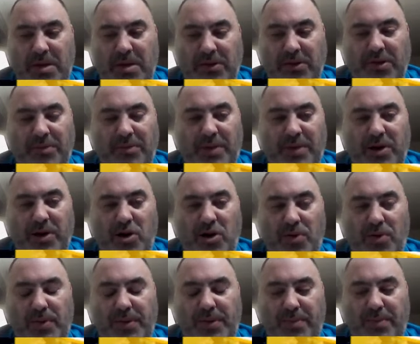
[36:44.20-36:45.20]
me a little bit
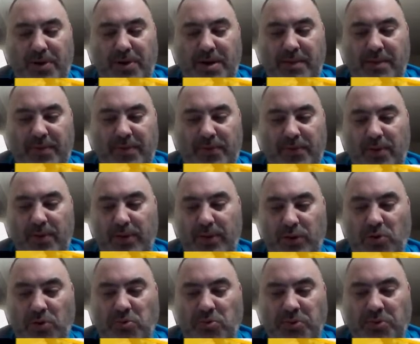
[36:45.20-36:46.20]
nervous about him
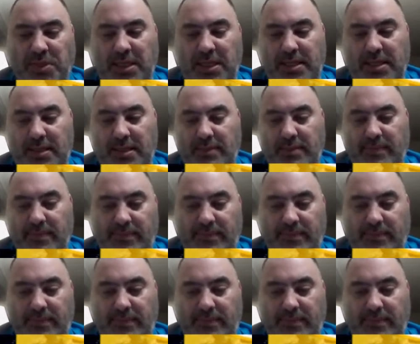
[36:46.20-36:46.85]
throughout the whole season.